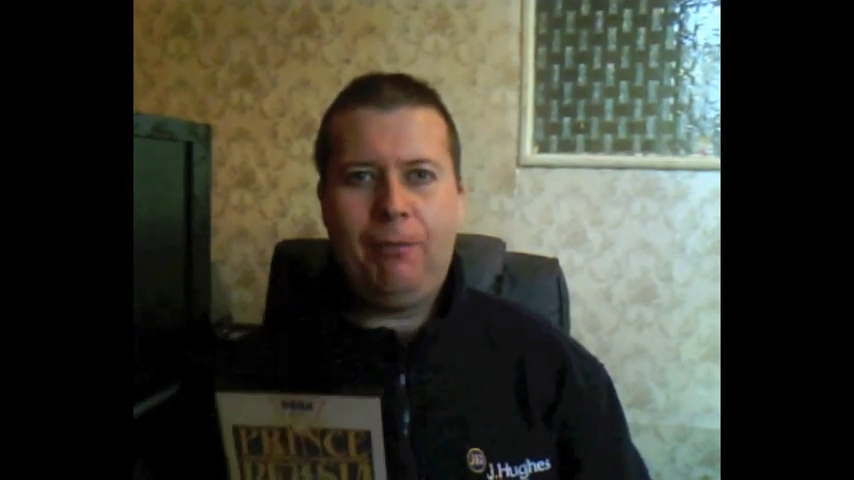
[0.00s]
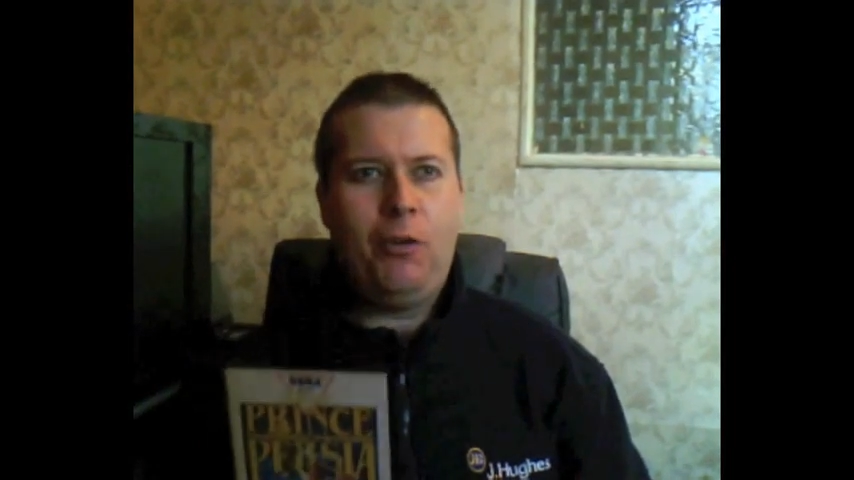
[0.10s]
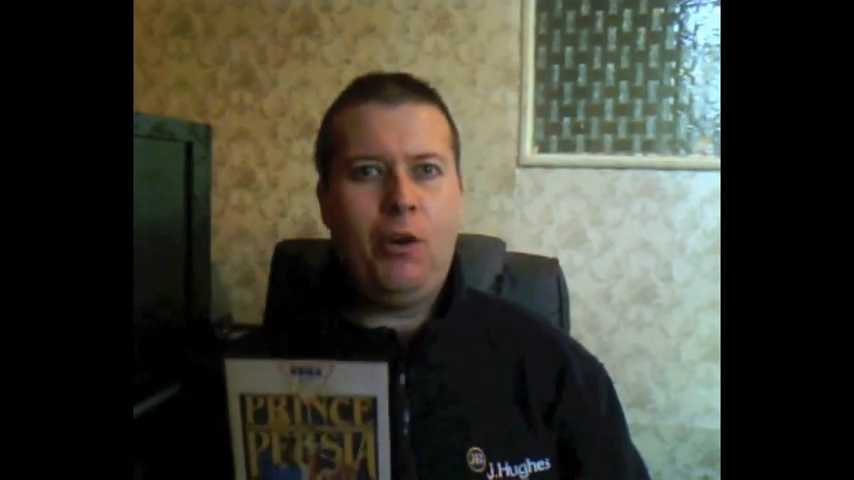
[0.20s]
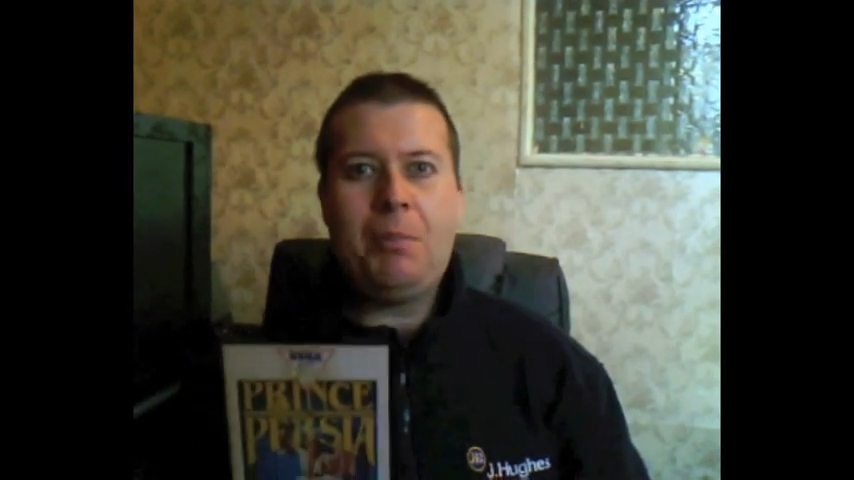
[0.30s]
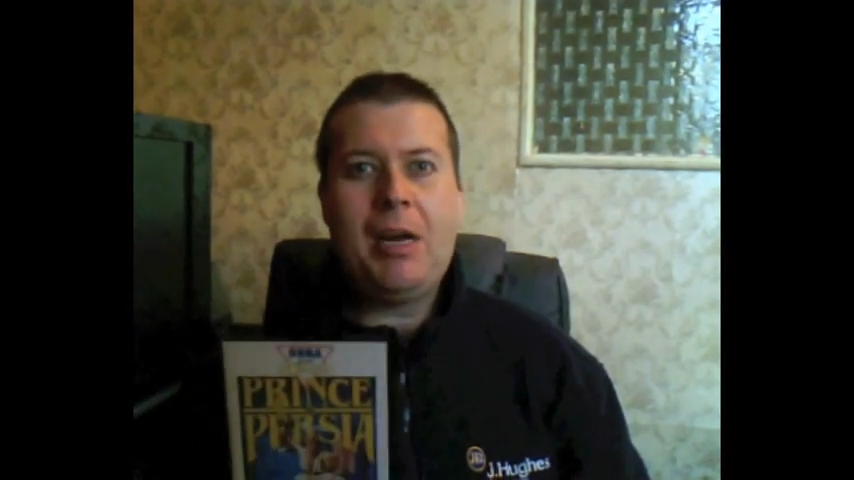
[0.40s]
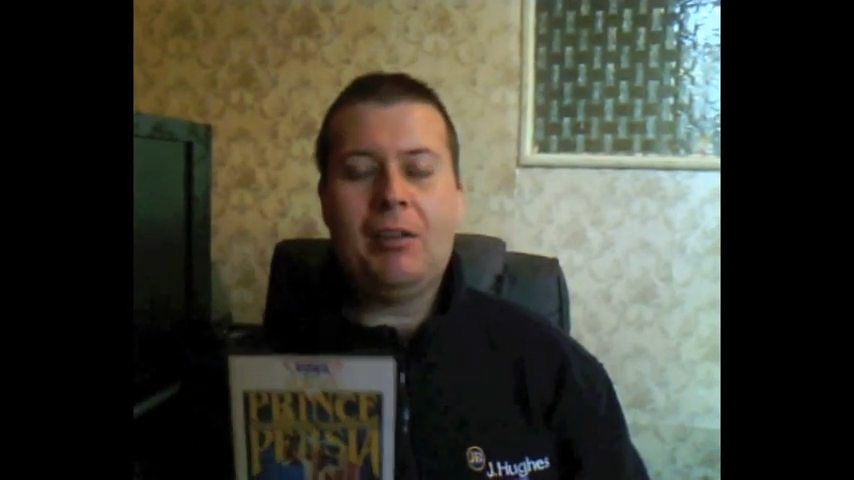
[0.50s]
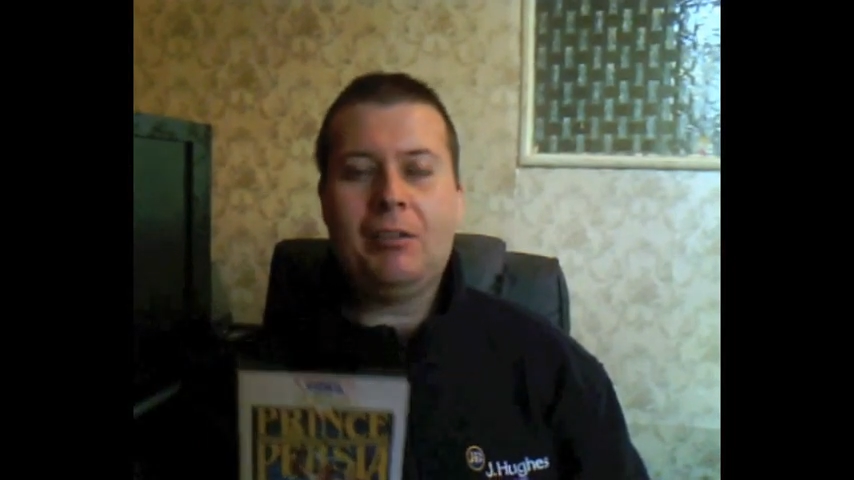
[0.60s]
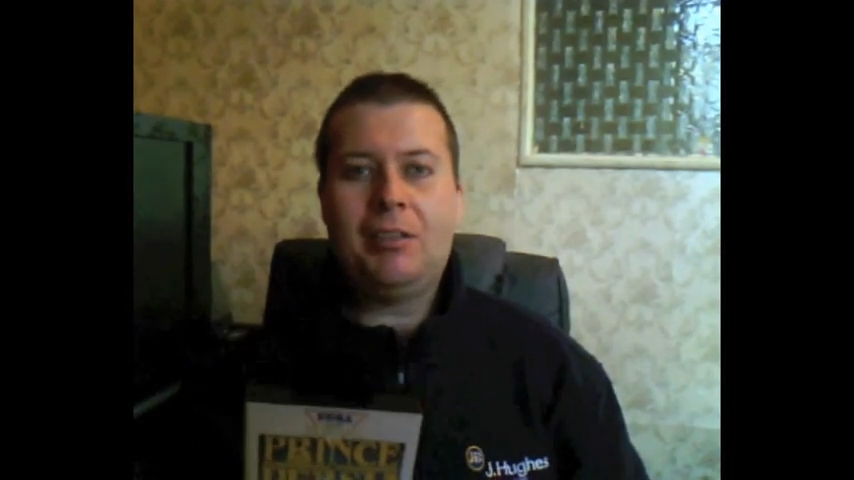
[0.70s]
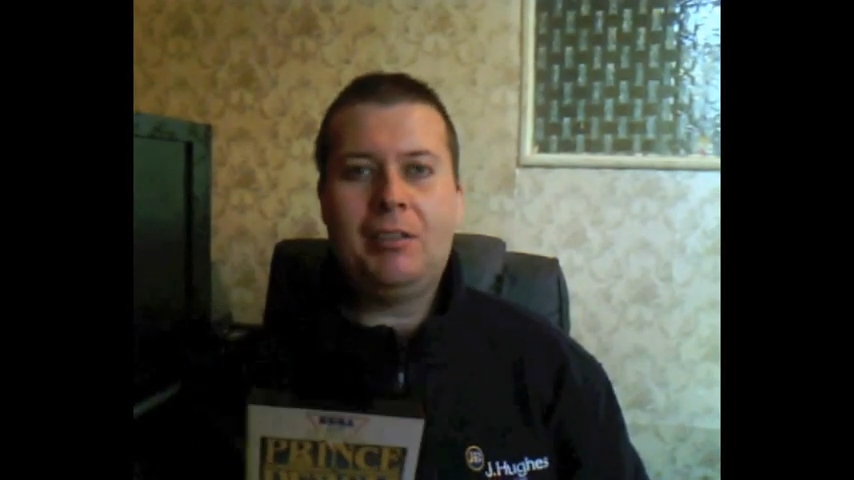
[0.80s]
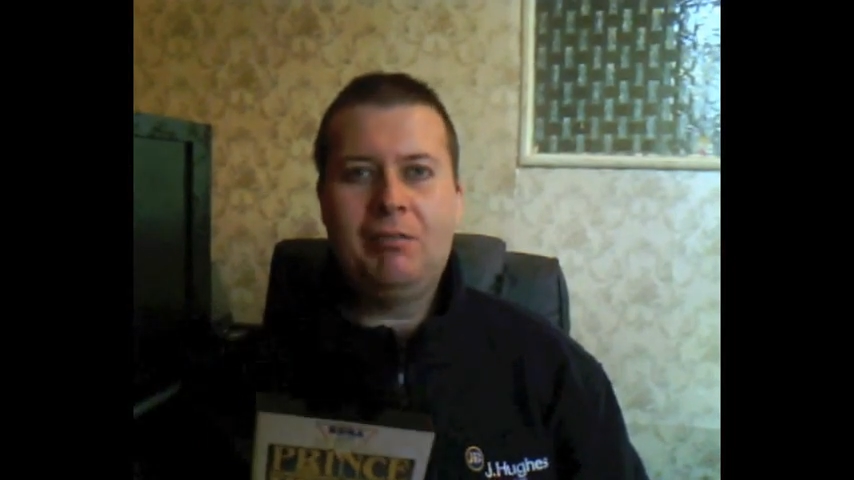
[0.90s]

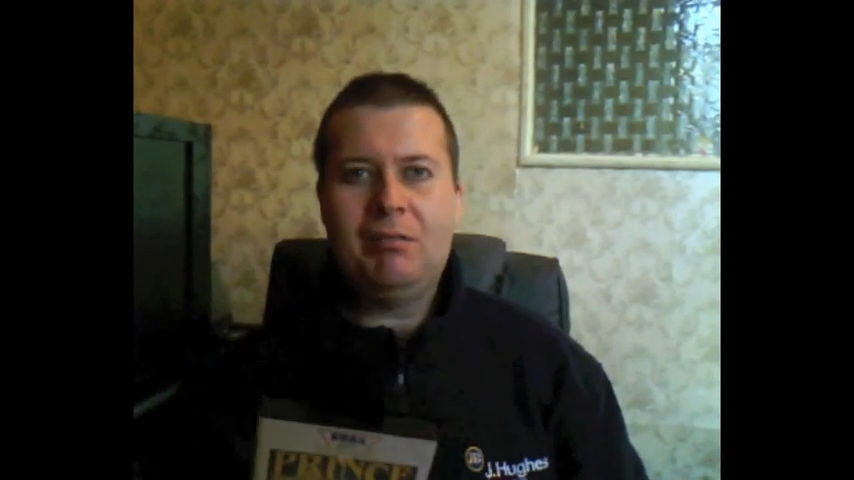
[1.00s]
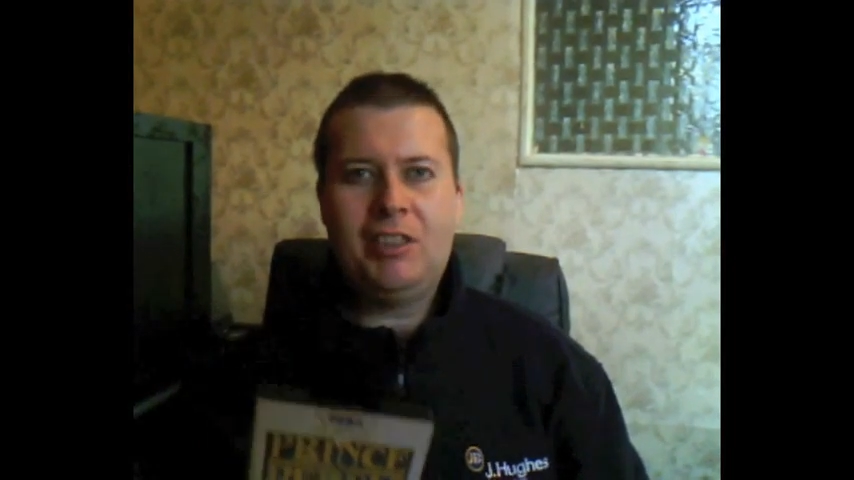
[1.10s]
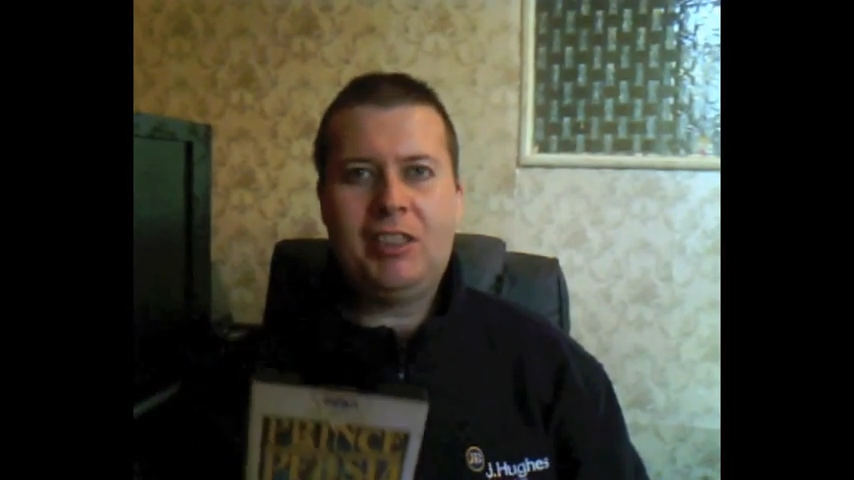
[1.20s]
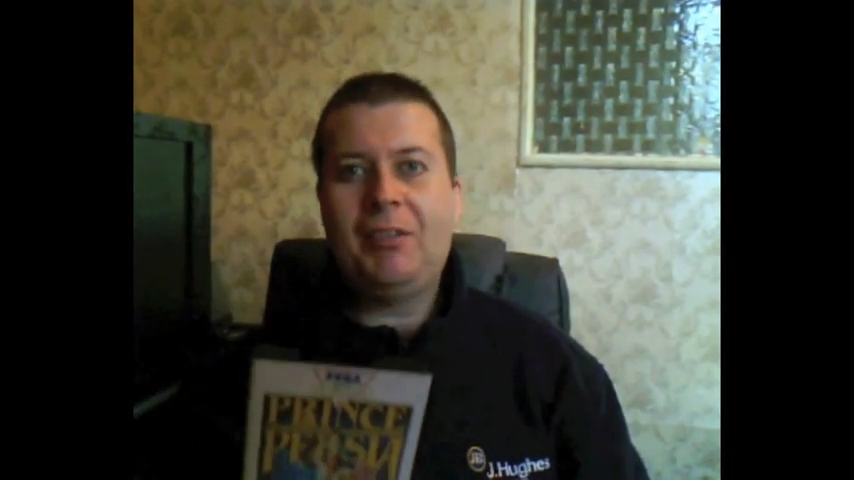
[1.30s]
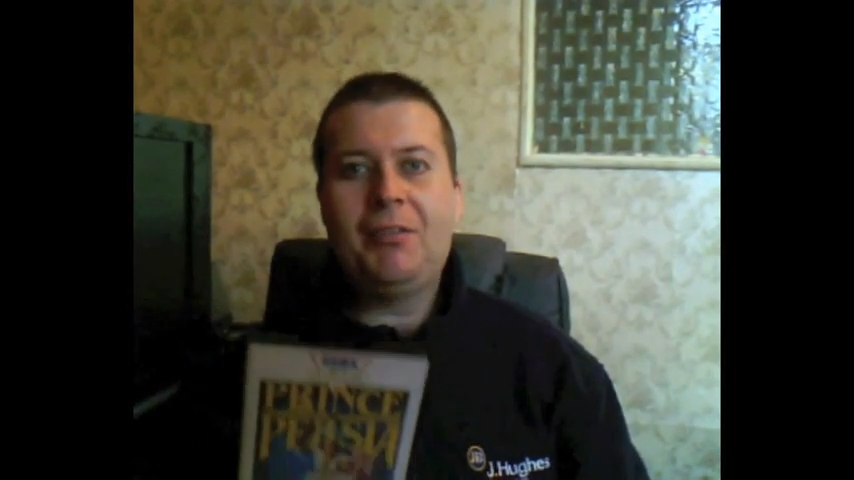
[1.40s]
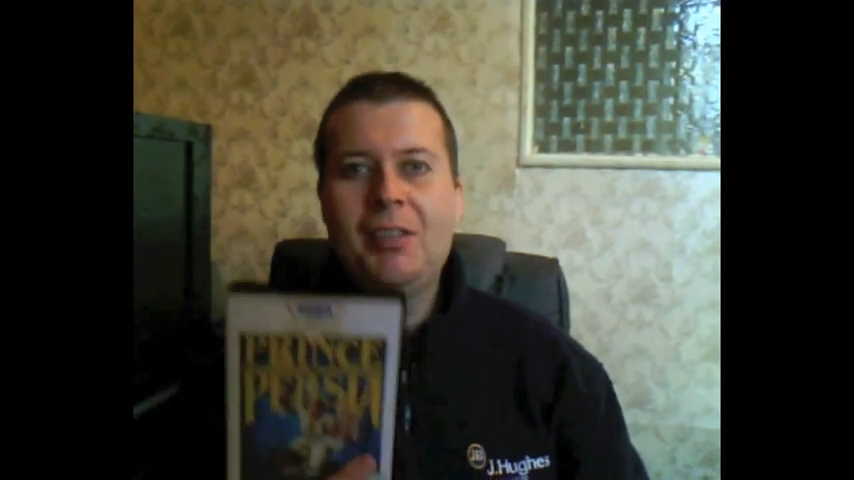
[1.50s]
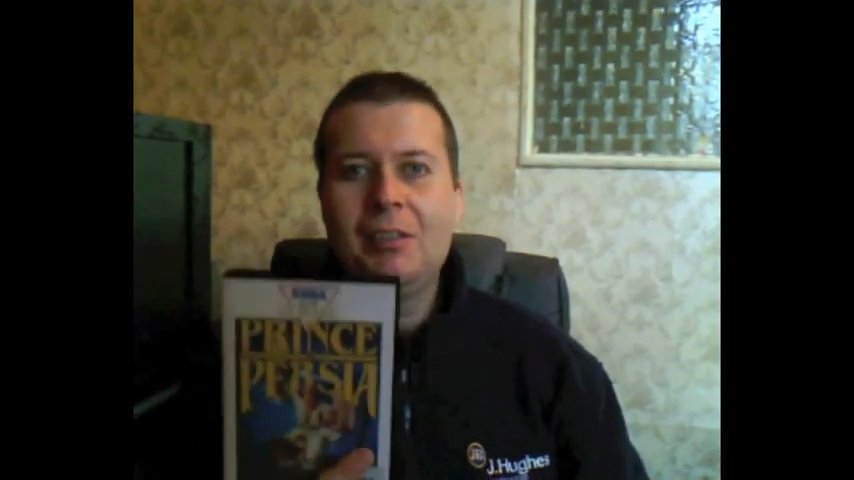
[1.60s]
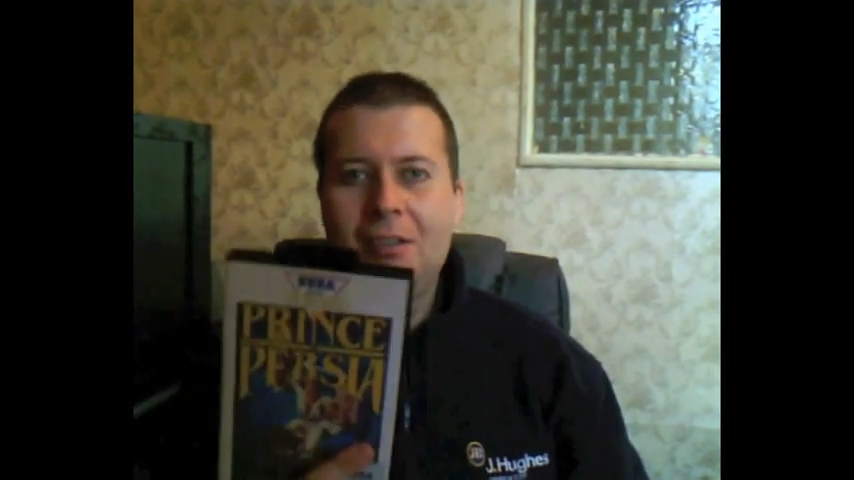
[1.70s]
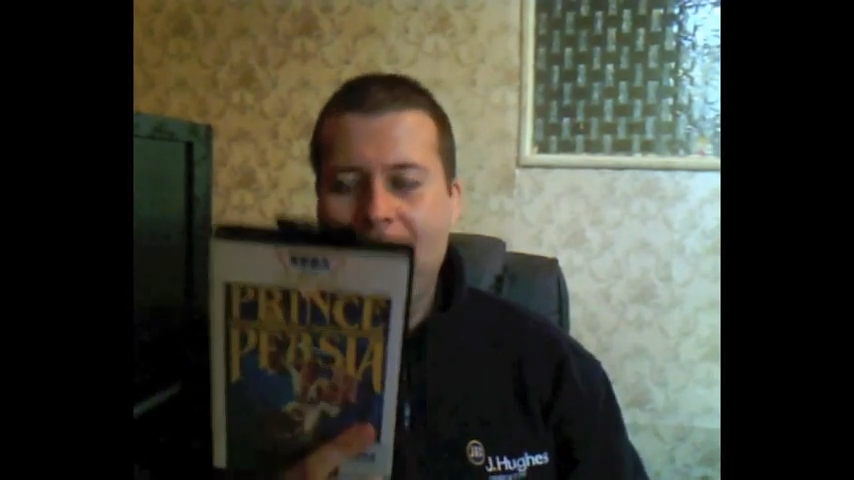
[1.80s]
£4.70